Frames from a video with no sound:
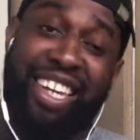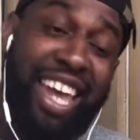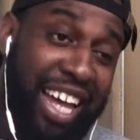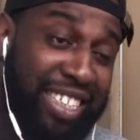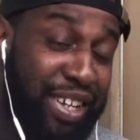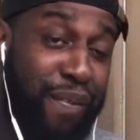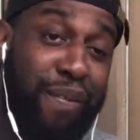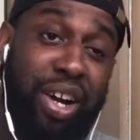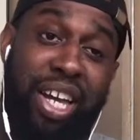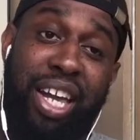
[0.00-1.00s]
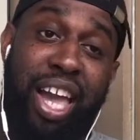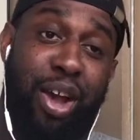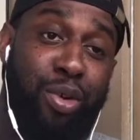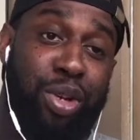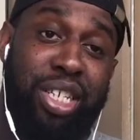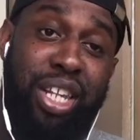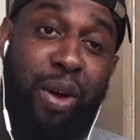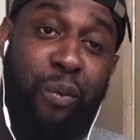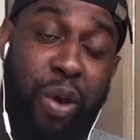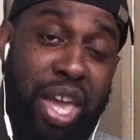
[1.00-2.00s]
That's a fucking guy who does
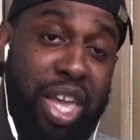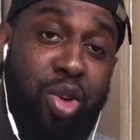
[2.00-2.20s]
not wait,